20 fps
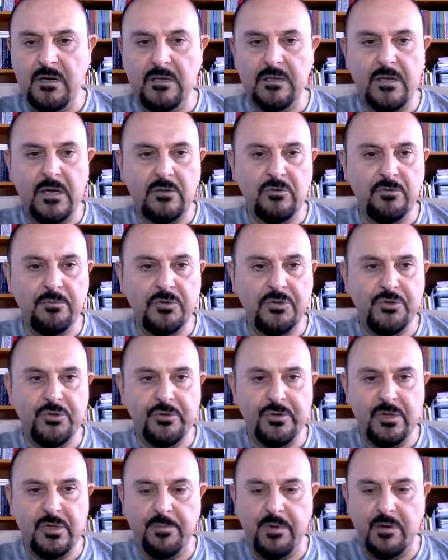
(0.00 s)
like to be
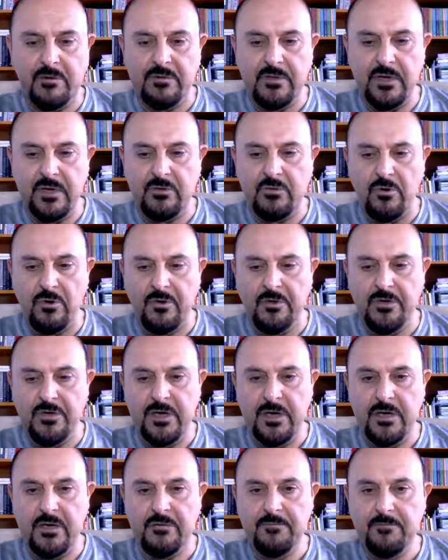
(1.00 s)
sure about that.
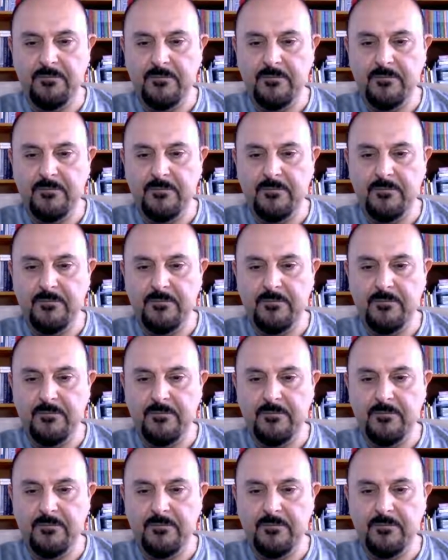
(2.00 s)
Okay,